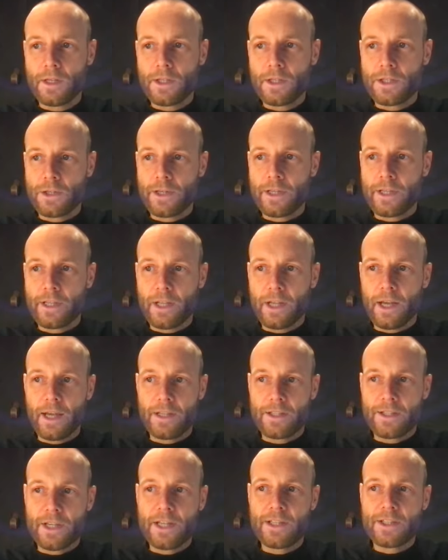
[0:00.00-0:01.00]
so
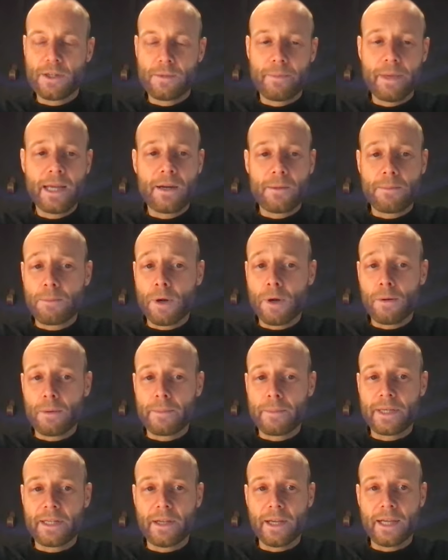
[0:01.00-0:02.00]
it's a bigger
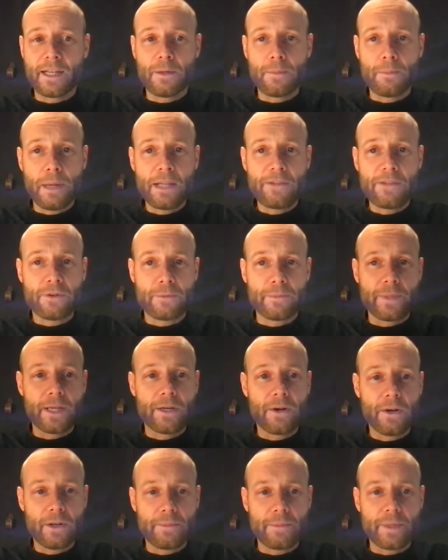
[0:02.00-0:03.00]
problem in the platform
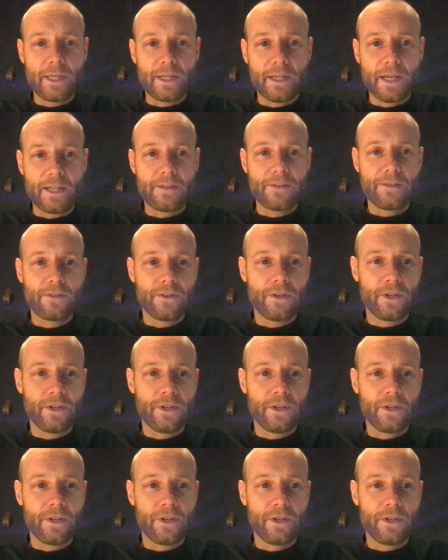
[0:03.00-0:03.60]
economy that